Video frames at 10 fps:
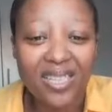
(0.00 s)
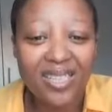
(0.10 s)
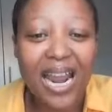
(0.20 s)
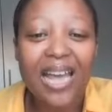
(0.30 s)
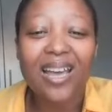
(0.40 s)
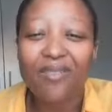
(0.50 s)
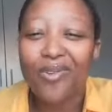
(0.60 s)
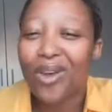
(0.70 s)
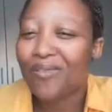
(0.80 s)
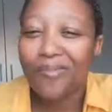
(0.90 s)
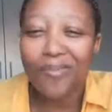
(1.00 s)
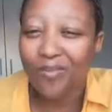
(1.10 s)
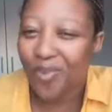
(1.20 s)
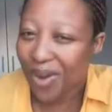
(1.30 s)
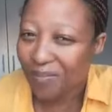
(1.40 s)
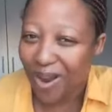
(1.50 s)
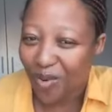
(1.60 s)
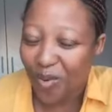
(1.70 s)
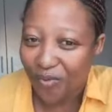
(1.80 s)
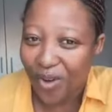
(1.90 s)
Like have you ever been bullied by
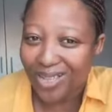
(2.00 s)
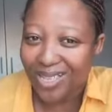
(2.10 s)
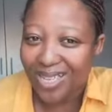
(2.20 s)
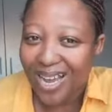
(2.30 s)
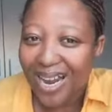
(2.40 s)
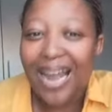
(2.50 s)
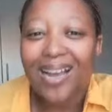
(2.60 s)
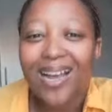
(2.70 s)
your own friends?